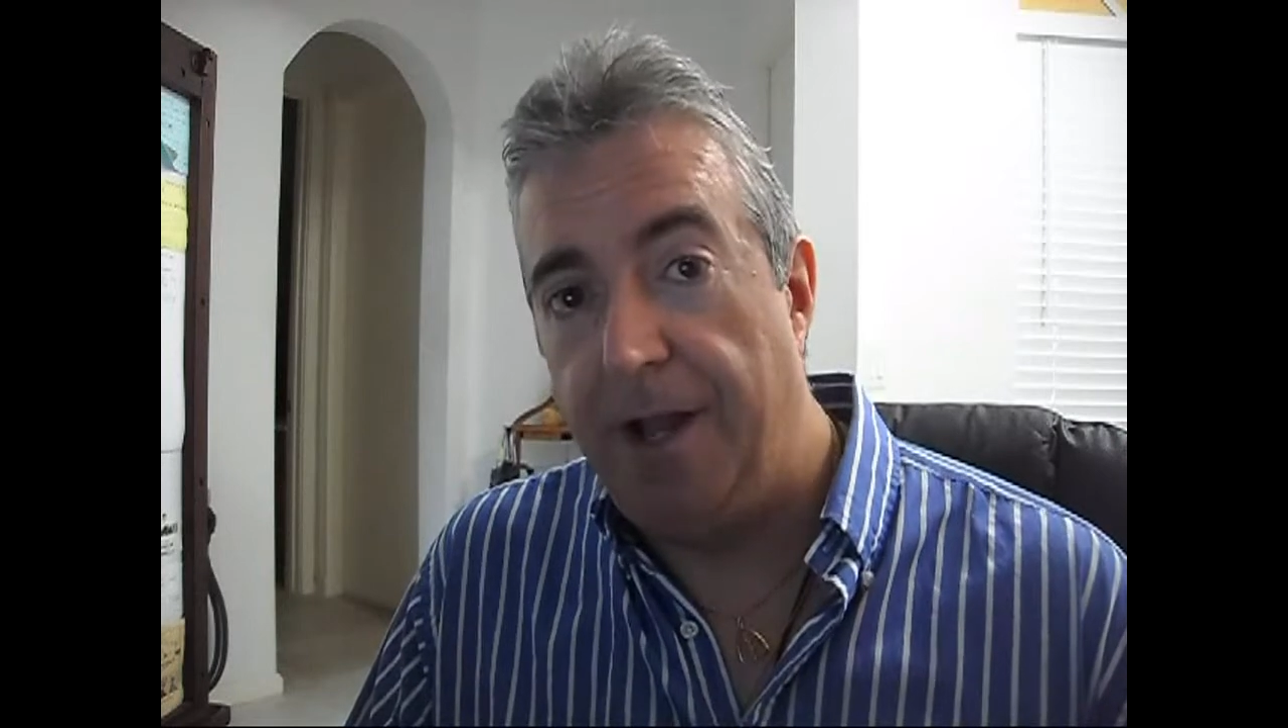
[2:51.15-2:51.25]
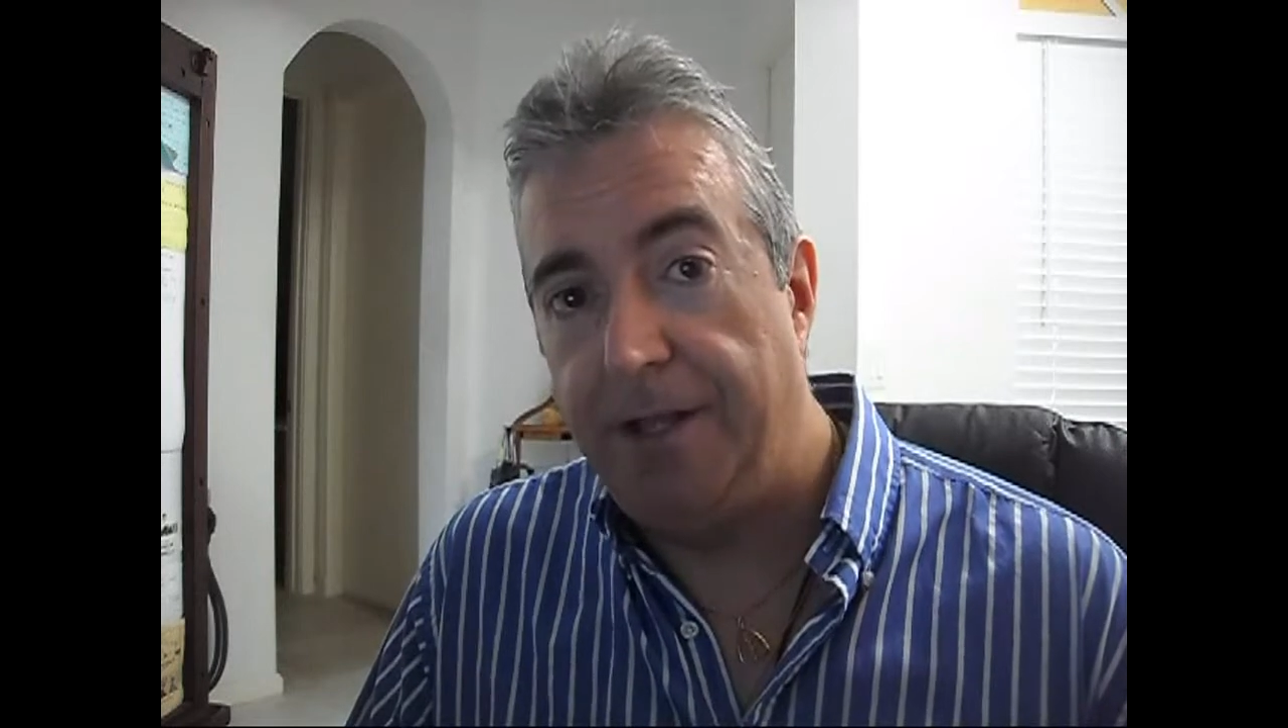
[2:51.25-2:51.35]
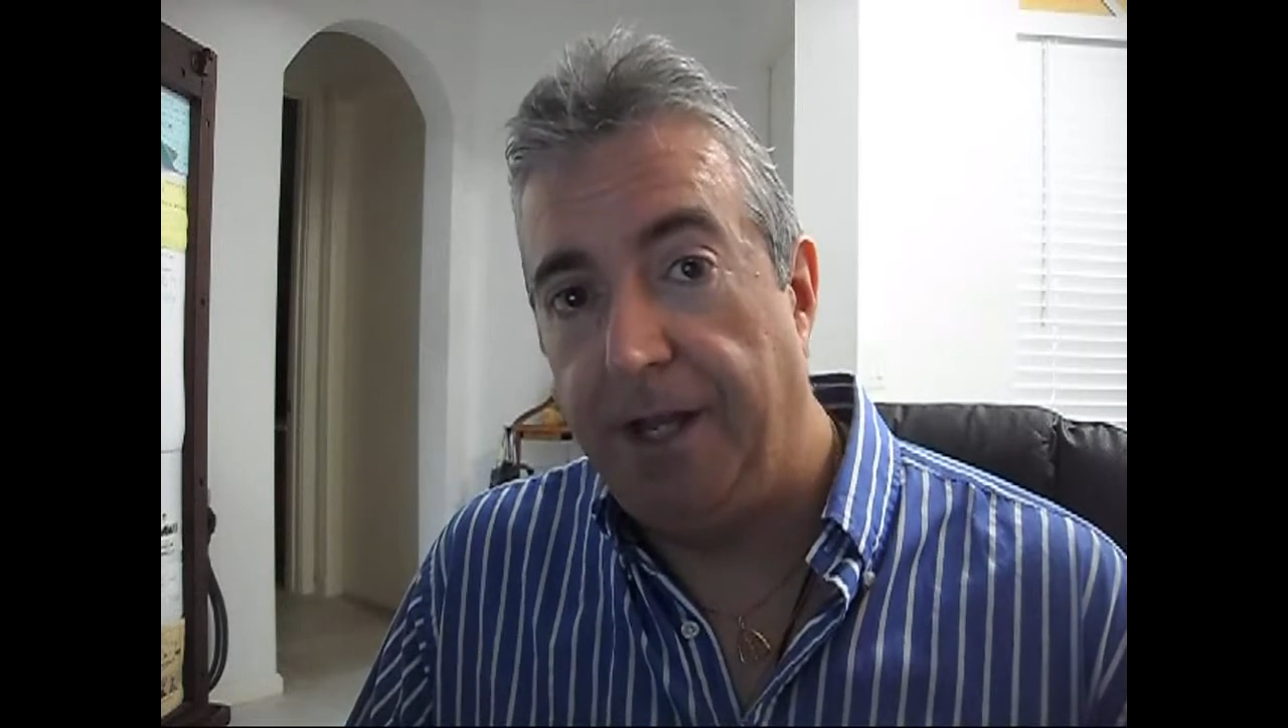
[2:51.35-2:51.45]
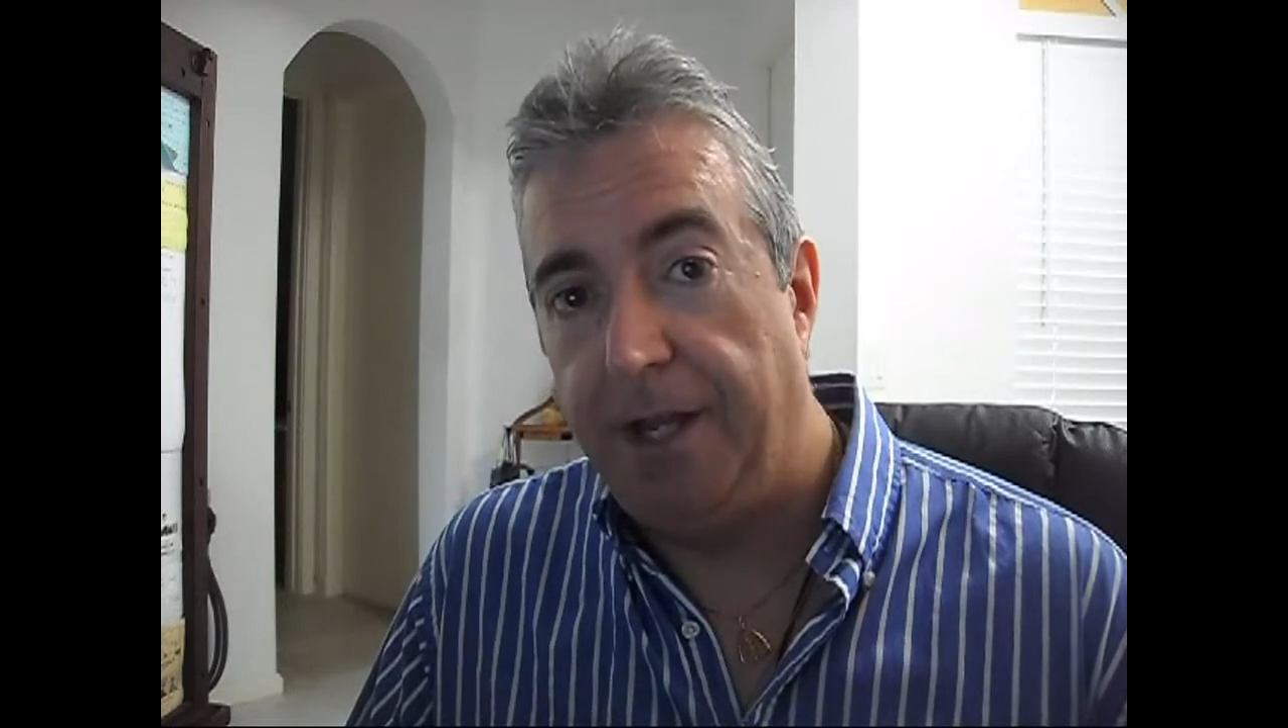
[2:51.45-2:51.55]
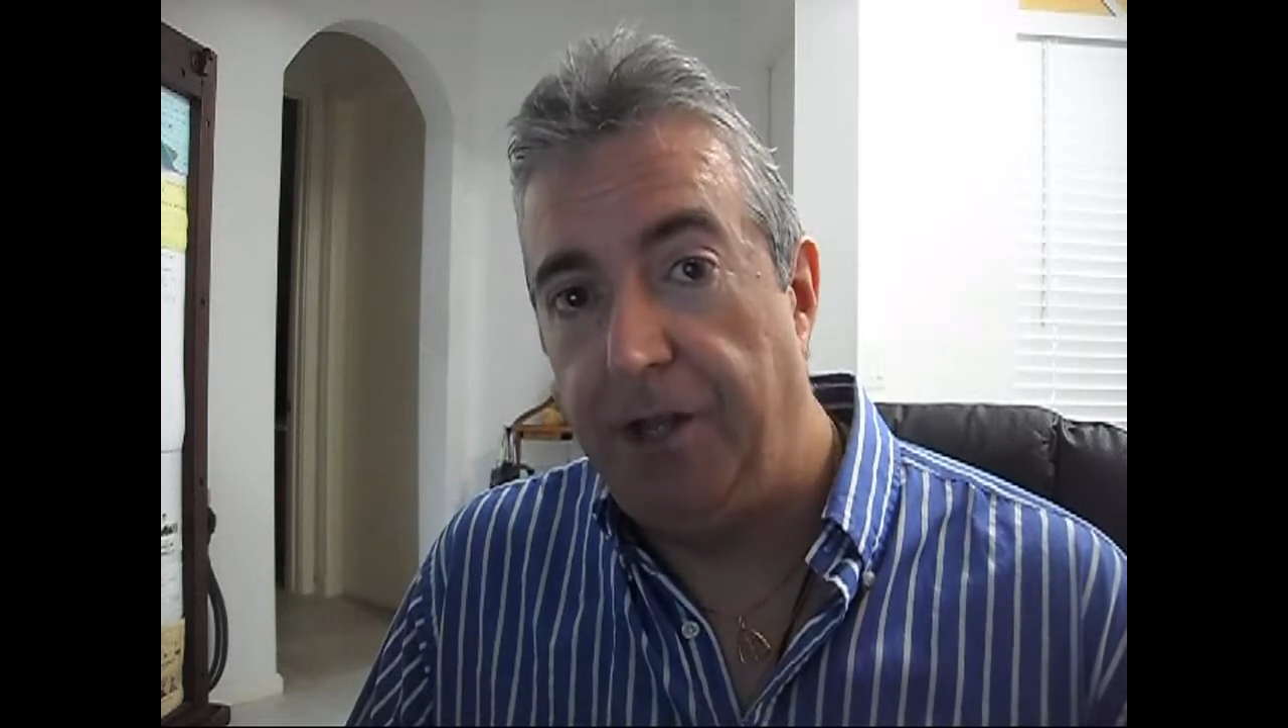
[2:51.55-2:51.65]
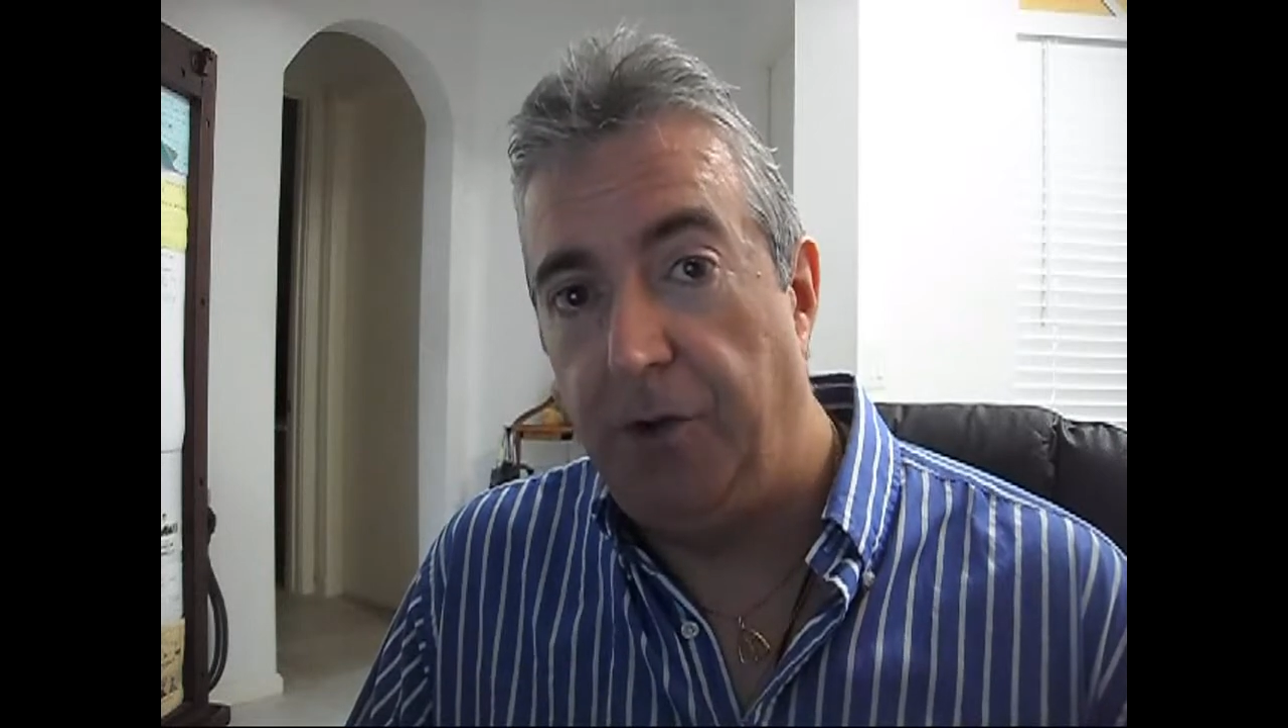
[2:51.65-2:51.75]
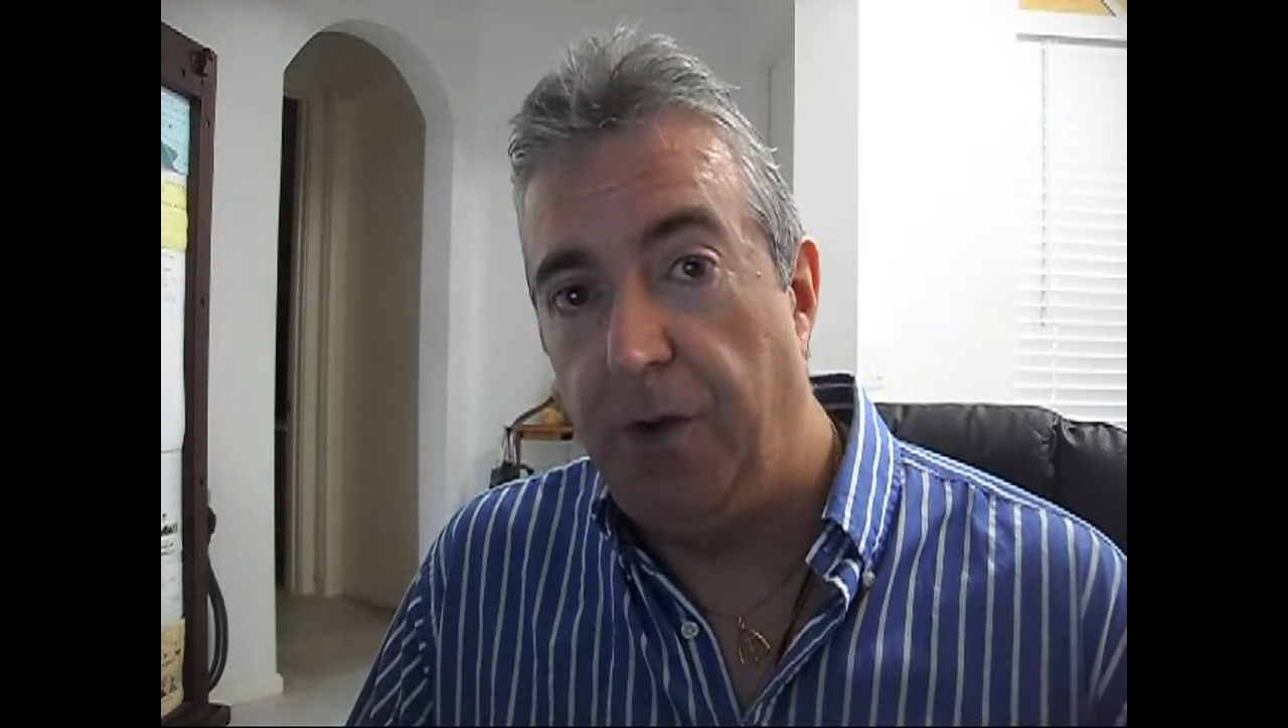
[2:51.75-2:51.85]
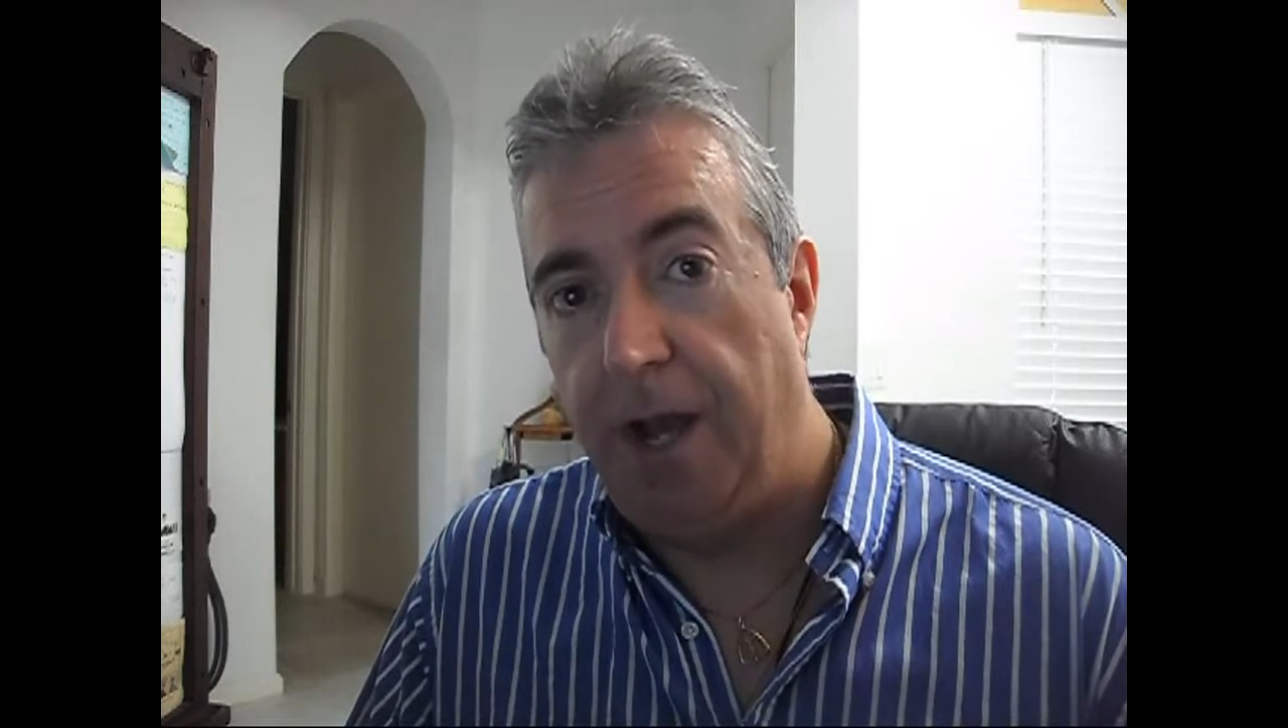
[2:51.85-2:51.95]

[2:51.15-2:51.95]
that they're going to do